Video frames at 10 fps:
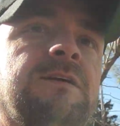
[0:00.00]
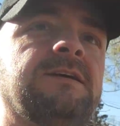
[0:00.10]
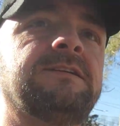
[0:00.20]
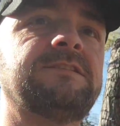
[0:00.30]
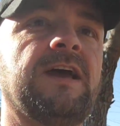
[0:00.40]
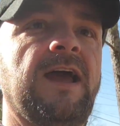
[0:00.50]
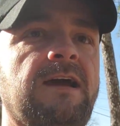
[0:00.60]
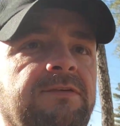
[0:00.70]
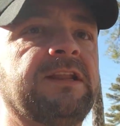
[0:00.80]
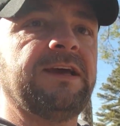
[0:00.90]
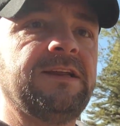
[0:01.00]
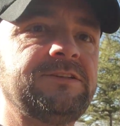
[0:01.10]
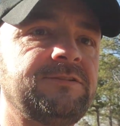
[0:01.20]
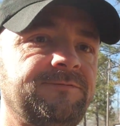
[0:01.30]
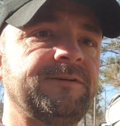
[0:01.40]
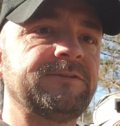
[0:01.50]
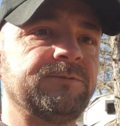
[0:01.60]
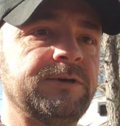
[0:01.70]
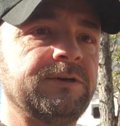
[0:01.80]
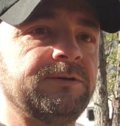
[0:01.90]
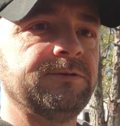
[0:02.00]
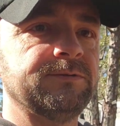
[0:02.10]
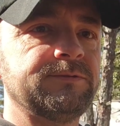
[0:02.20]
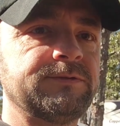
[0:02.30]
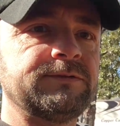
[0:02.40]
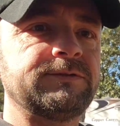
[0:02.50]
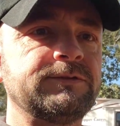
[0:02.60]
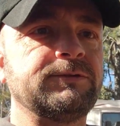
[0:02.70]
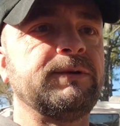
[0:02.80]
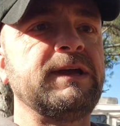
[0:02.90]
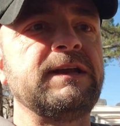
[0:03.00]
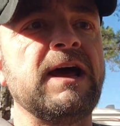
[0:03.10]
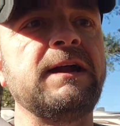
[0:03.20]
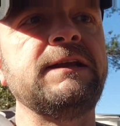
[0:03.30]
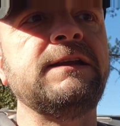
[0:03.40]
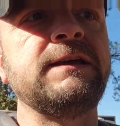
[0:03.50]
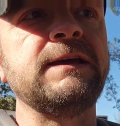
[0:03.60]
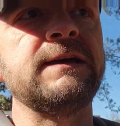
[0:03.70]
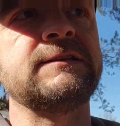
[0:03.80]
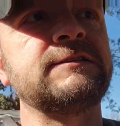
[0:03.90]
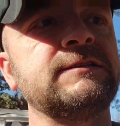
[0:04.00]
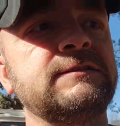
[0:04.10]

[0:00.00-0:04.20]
It's an Avalanche fifth wheel 390 DS,